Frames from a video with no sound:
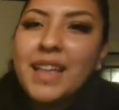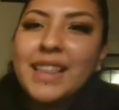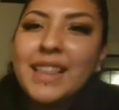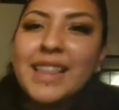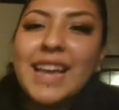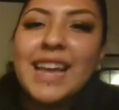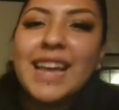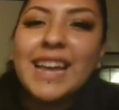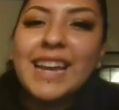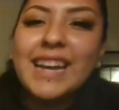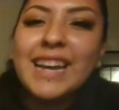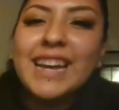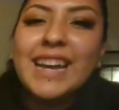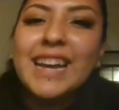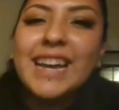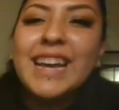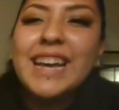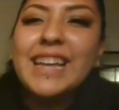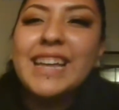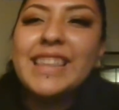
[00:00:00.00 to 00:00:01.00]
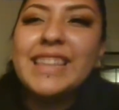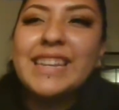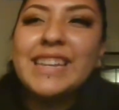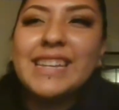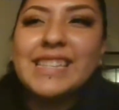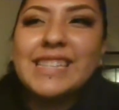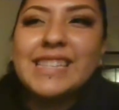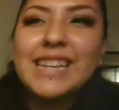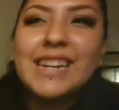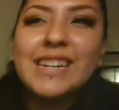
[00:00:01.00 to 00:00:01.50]
Like,
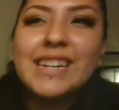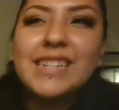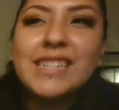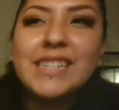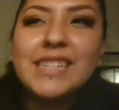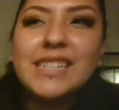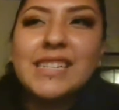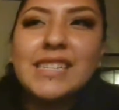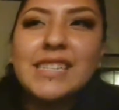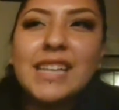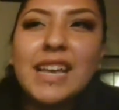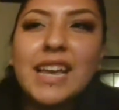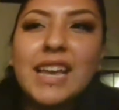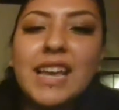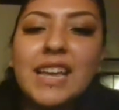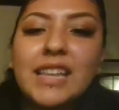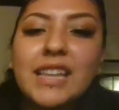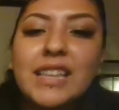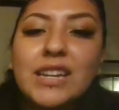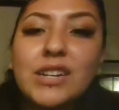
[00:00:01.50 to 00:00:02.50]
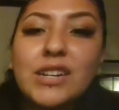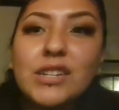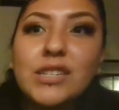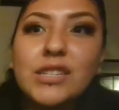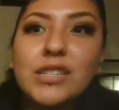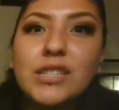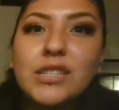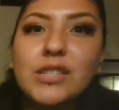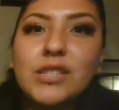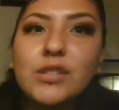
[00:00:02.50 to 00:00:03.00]
because they're just like,
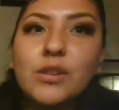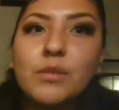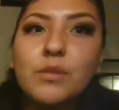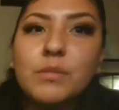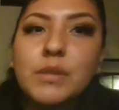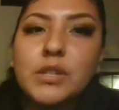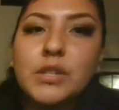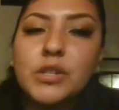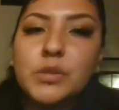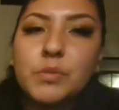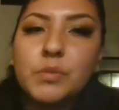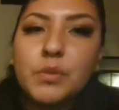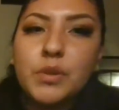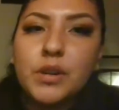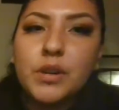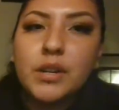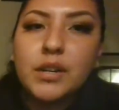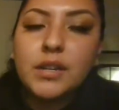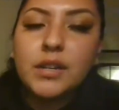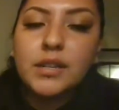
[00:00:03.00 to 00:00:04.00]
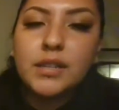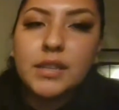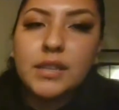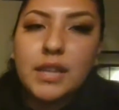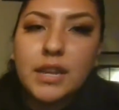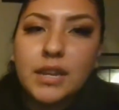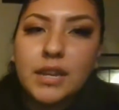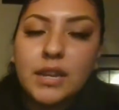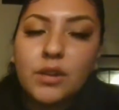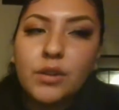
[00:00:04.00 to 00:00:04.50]
there's so much more
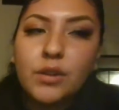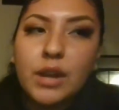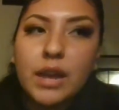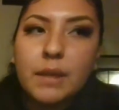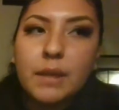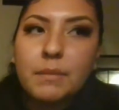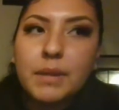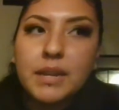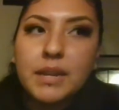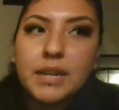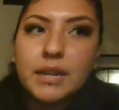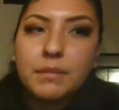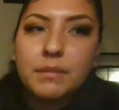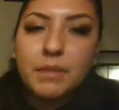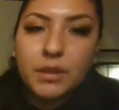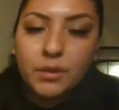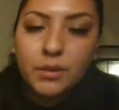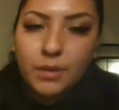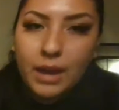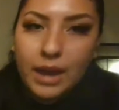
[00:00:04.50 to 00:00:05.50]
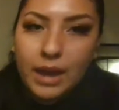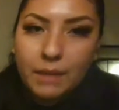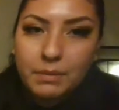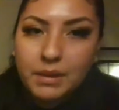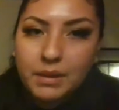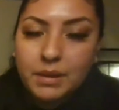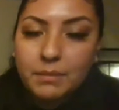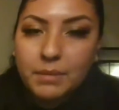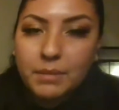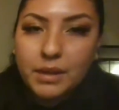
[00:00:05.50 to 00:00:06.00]
than, okay, money can make you
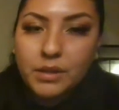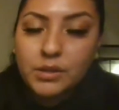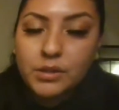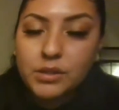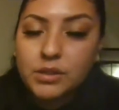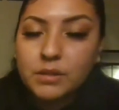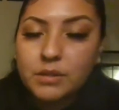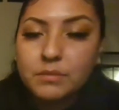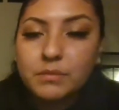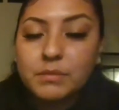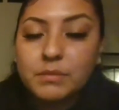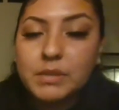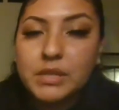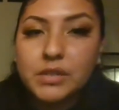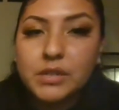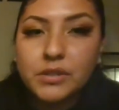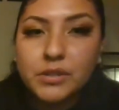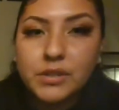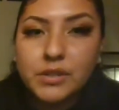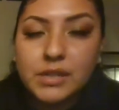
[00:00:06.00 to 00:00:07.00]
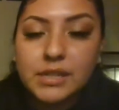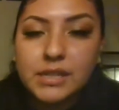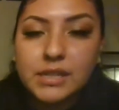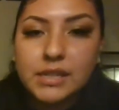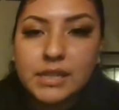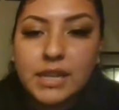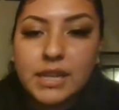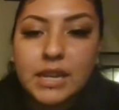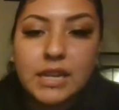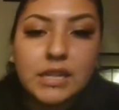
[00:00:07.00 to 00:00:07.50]
happy, can buy you some
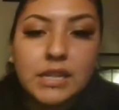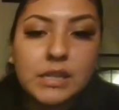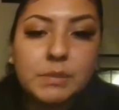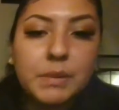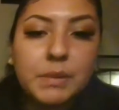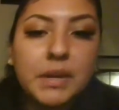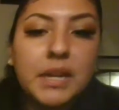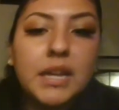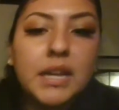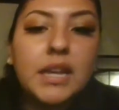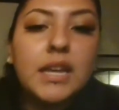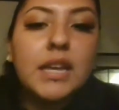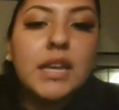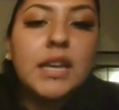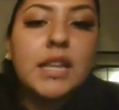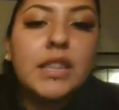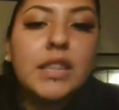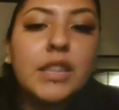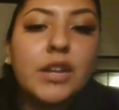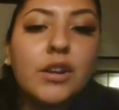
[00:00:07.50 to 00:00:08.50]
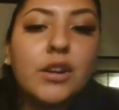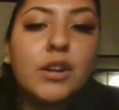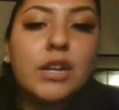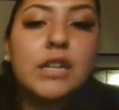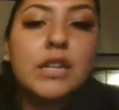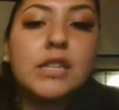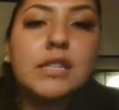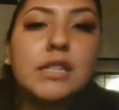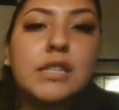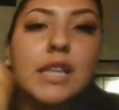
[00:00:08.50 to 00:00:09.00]
materialistic things, but there
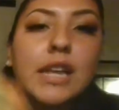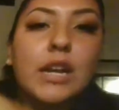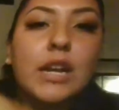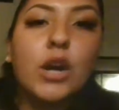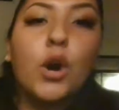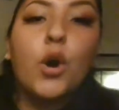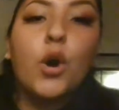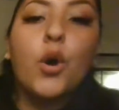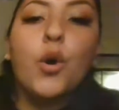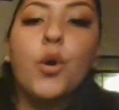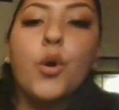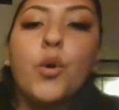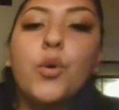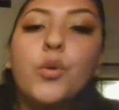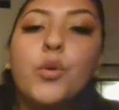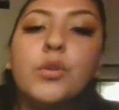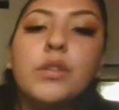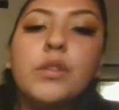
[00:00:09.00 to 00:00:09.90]
is like a whole